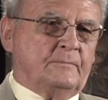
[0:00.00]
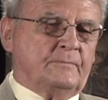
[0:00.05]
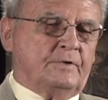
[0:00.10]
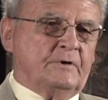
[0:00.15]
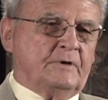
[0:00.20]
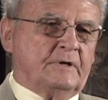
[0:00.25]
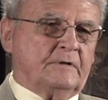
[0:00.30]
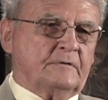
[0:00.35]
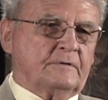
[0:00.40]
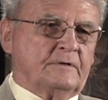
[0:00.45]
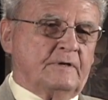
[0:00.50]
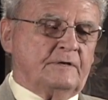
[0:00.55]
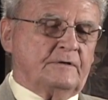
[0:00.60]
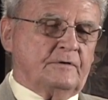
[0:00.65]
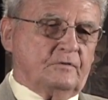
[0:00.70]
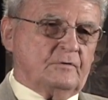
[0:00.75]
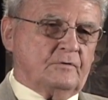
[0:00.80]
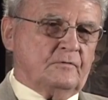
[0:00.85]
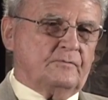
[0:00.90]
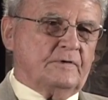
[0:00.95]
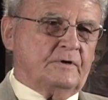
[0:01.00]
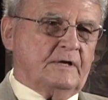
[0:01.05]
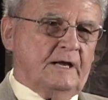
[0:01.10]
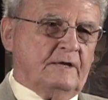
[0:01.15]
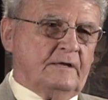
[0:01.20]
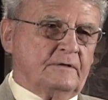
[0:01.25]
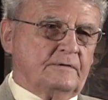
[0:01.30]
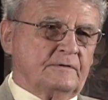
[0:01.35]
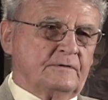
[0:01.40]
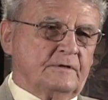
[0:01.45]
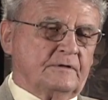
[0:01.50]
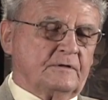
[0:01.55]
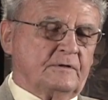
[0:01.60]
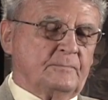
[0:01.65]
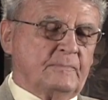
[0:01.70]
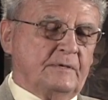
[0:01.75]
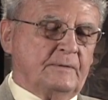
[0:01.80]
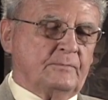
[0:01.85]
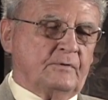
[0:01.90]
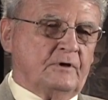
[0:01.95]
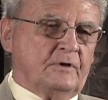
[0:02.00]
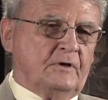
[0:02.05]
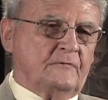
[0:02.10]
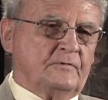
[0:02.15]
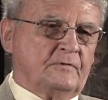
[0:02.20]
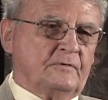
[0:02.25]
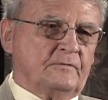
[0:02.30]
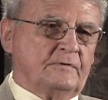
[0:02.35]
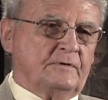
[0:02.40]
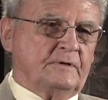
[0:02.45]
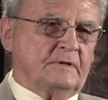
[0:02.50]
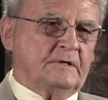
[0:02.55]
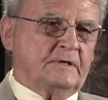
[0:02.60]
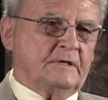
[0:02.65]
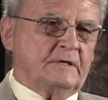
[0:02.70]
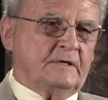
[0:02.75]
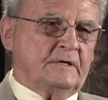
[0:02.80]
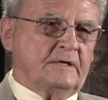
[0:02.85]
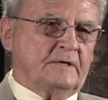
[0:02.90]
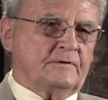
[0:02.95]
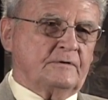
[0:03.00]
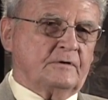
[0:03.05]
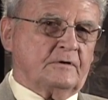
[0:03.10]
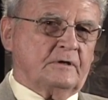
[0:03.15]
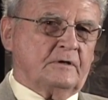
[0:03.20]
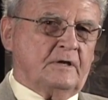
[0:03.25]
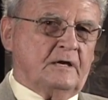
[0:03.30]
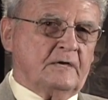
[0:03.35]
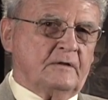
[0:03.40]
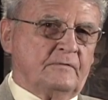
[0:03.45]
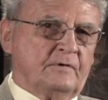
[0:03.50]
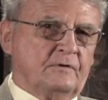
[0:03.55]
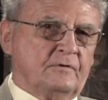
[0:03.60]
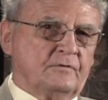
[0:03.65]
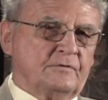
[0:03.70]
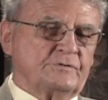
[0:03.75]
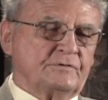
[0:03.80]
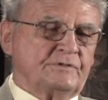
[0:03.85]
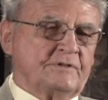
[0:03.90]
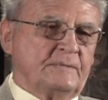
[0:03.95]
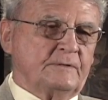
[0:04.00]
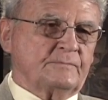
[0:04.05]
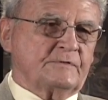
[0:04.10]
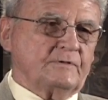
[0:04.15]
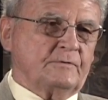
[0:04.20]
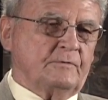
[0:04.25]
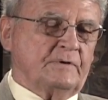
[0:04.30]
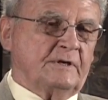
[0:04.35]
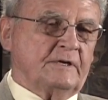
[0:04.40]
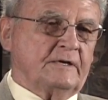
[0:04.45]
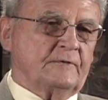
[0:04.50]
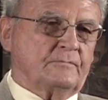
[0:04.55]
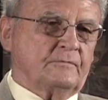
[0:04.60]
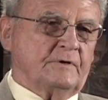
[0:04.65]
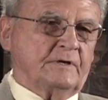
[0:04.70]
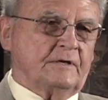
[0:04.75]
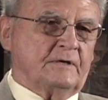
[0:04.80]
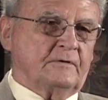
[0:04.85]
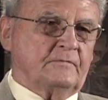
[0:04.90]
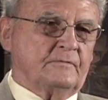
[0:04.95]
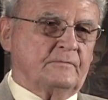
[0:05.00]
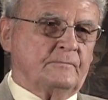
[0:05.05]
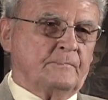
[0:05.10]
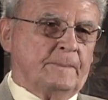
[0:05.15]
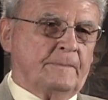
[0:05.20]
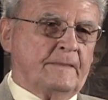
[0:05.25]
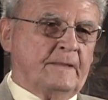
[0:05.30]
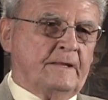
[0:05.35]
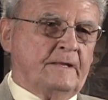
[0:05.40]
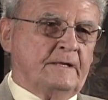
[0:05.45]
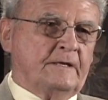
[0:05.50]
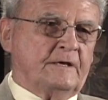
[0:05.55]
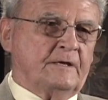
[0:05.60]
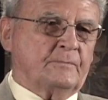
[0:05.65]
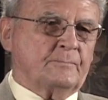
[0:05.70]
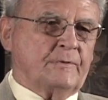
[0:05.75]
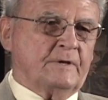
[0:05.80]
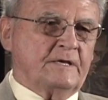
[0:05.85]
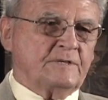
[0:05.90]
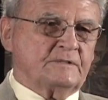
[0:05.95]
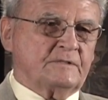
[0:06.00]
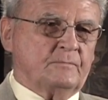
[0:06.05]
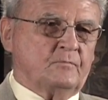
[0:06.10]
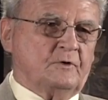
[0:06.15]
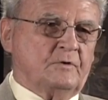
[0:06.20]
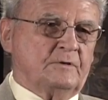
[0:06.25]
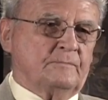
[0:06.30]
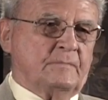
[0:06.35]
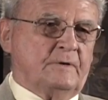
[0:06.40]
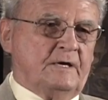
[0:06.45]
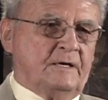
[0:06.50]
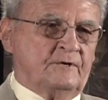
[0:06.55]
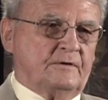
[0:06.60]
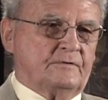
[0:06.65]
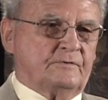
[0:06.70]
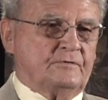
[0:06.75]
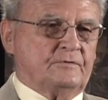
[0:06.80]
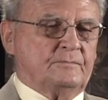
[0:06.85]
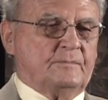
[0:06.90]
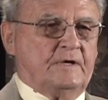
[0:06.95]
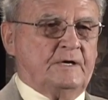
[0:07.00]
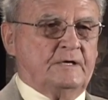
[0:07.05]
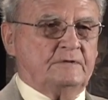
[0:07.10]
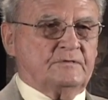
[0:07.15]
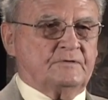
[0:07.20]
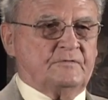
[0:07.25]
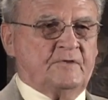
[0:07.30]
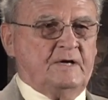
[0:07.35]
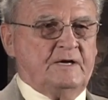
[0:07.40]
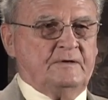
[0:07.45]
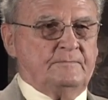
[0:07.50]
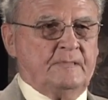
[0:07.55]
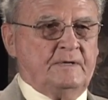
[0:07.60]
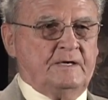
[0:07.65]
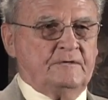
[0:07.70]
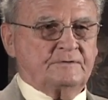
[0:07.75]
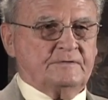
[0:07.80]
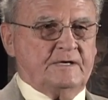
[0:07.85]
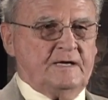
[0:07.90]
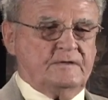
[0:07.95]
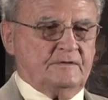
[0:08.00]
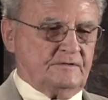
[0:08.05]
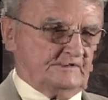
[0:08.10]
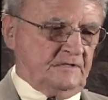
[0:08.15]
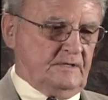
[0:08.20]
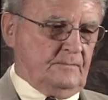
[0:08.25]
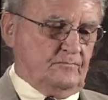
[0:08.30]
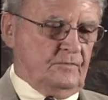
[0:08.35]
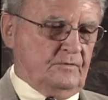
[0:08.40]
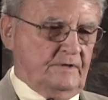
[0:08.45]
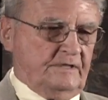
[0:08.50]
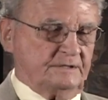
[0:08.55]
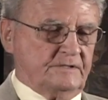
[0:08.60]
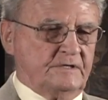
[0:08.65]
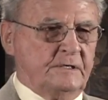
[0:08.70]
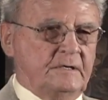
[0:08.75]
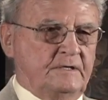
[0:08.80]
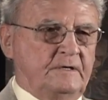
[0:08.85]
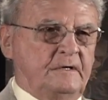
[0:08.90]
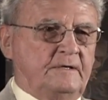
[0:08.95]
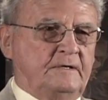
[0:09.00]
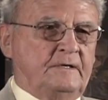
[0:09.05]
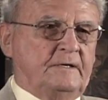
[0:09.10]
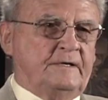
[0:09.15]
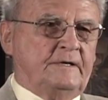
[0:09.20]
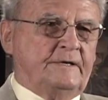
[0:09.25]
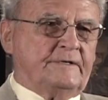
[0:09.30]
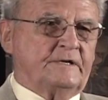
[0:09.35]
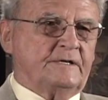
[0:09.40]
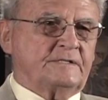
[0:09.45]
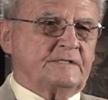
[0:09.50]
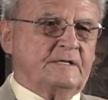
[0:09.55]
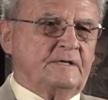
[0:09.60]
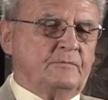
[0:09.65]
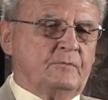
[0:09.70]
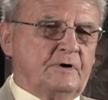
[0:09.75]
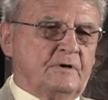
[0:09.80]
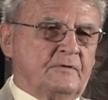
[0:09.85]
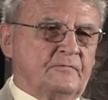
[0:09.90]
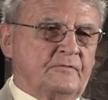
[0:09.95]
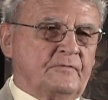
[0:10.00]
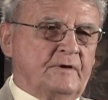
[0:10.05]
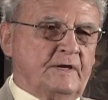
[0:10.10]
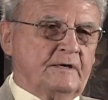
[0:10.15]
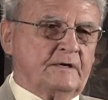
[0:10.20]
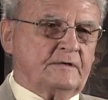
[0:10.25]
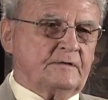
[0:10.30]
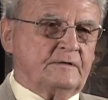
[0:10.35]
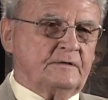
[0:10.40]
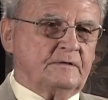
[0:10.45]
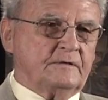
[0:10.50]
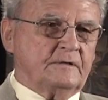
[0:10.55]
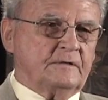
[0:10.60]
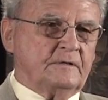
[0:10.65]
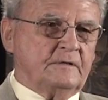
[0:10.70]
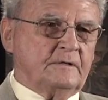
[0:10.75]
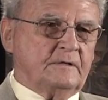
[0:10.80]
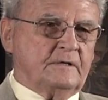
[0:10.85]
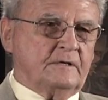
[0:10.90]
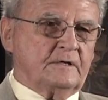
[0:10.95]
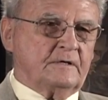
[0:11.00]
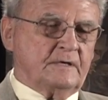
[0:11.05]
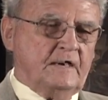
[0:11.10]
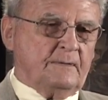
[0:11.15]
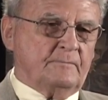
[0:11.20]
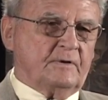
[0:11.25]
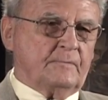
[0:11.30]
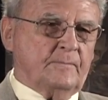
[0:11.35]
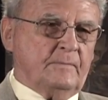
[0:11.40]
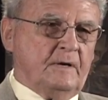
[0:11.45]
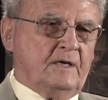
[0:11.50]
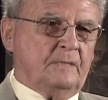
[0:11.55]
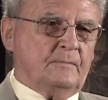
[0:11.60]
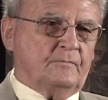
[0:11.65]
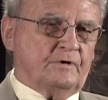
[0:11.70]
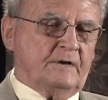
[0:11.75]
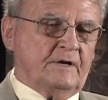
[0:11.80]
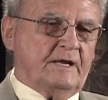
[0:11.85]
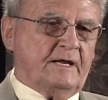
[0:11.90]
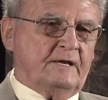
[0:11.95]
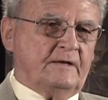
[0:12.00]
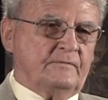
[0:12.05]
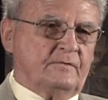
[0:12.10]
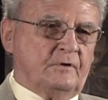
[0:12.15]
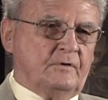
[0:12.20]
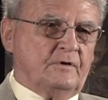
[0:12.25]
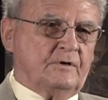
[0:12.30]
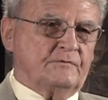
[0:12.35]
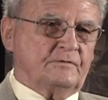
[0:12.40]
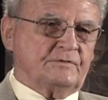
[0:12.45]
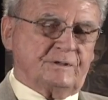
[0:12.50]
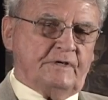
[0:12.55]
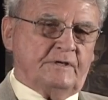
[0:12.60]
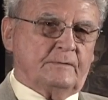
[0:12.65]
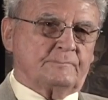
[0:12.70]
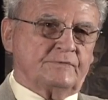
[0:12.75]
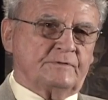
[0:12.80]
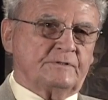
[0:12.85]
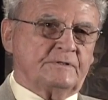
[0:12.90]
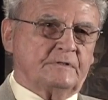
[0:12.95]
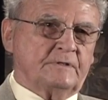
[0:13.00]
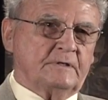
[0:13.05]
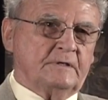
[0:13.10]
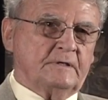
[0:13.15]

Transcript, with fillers: Putting they took over an island, took the people off of it, and took a lot of the older ships they wanted to get rid of, and placed them one mile, two miles, five miles out submarines, to see what effect an atomic bomb would have on ships.